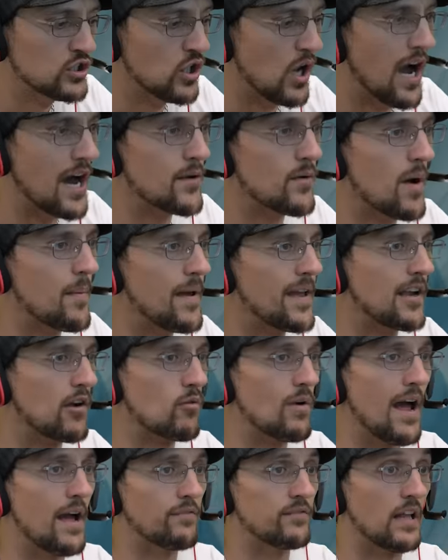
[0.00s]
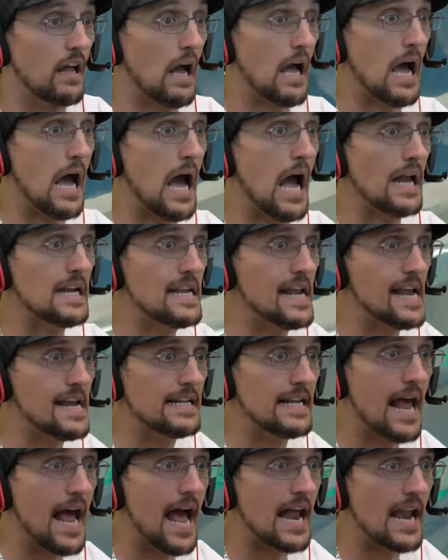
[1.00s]
So how do I make a raft? Ah, I need
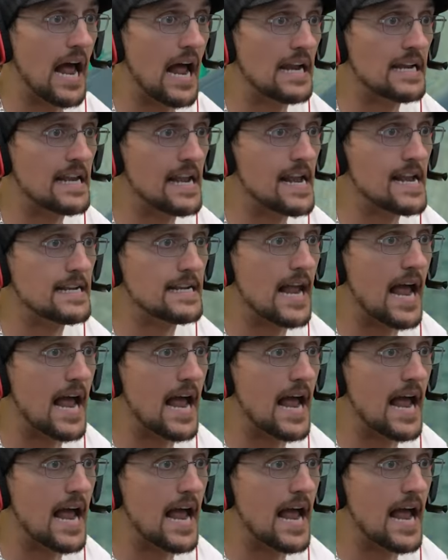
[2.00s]
that. I need